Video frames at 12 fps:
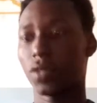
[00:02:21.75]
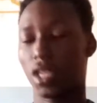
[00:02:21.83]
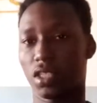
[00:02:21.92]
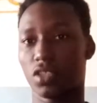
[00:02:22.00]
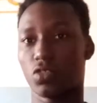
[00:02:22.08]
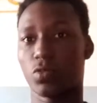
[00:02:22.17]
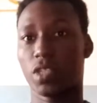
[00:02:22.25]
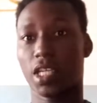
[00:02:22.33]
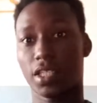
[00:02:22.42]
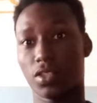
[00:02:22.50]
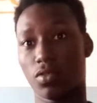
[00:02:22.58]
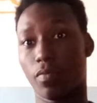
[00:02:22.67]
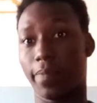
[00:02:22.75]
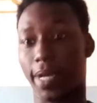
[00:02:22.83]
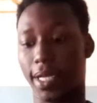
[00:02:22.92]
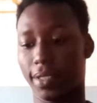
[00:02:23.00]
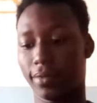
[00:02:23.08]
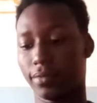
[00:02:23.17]
I think Twitter, there's no
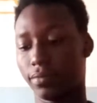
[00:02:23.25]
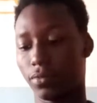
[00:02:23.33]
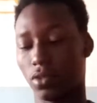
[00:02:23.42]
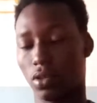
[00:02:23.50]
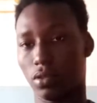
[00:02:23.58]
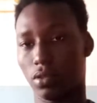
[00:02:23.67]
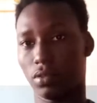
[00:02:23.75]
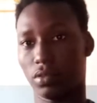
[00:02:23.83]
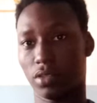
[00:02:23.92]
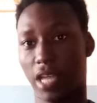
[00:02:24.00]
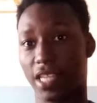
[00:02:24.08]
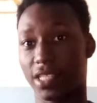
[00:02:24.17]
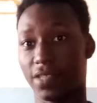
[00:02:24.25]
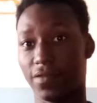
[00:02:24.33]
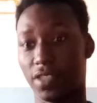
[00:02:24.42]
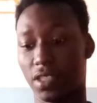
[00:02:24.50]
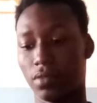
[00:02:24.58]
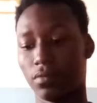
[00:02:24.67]
ban on
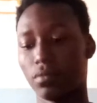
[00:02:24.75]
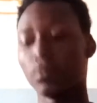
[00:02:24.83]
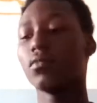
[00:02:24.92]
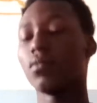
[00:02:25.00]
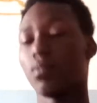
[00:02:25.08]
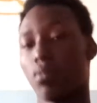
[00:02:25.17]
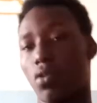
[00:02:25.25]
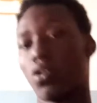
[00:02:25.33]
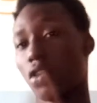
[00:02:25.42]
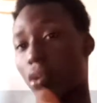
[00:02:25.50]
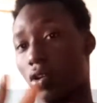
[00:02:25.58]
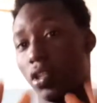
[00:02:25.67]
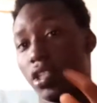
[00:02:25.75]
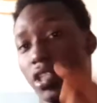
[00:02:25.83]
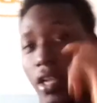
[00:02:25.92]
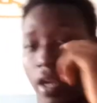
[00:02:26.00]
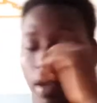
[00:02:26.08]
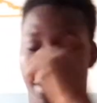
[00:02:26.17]
activity, but on
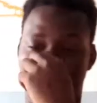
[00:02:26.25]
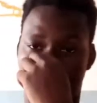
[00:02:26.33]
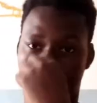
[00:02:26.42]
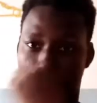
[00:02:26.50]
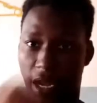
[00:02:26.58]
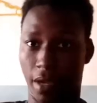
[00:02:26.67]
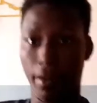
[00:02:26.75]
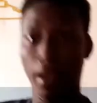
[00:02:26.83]
Instagram there's ban.